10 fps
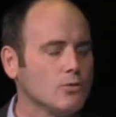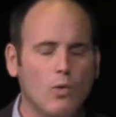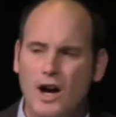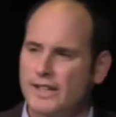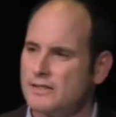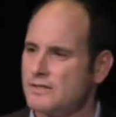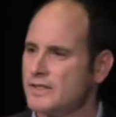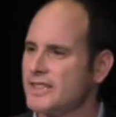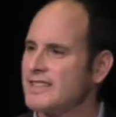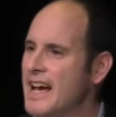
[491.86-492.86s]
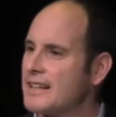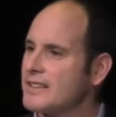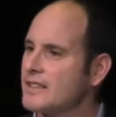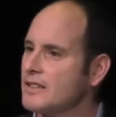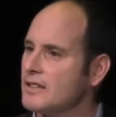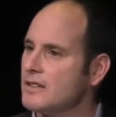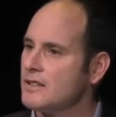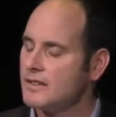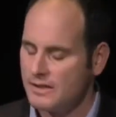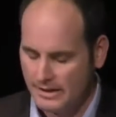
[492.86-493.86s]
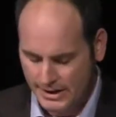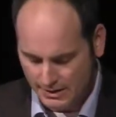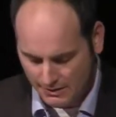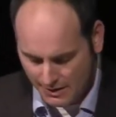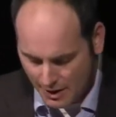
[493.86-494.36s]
what exactly? Right?